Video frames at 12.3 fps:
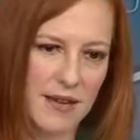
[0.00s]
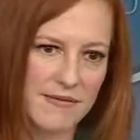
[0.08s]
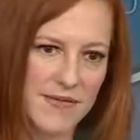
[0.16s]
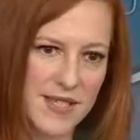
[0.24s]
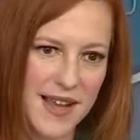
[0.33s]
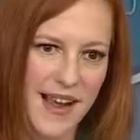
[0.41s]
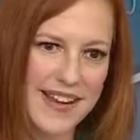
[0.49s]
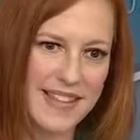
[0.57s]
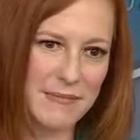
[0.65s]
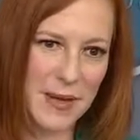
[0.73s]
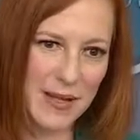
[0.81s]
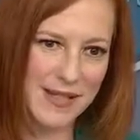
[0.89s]
sign
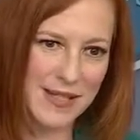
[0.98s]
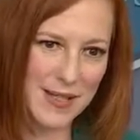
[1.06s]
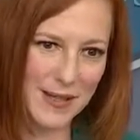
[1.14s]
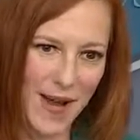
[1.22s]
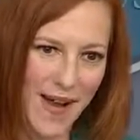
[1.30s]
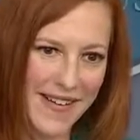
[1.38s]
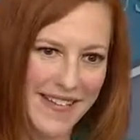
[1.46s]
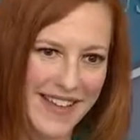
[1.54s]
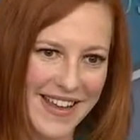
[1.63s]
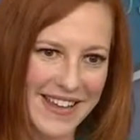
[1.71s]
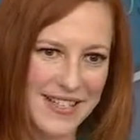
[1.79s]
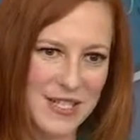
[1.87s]
a bill into law
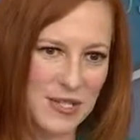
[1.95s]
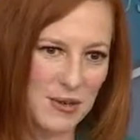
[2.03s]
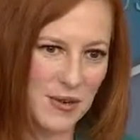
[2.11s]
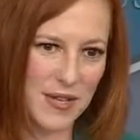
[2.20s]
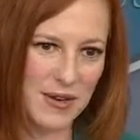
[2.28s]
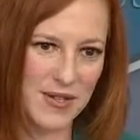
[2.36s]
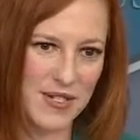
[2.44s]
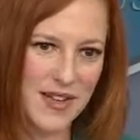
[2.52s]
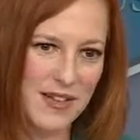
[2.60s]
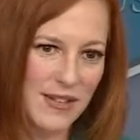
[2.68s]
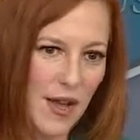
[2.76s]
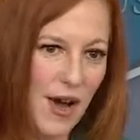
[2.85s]
and ensure there's
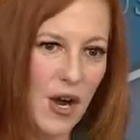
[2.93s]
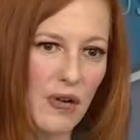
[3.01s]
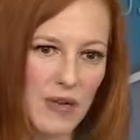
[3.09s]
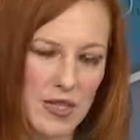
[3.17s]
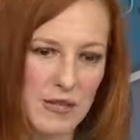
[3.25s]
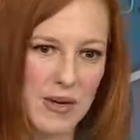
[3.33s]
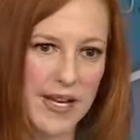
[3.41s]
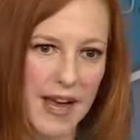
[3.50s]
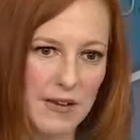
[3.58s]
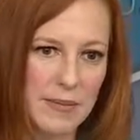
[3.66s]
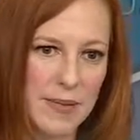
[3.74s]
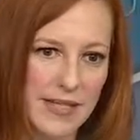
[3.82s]
long overdue
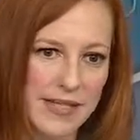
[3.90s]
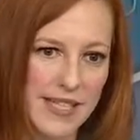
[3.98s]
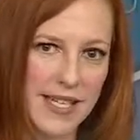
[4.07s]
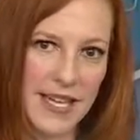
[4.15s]
accountability.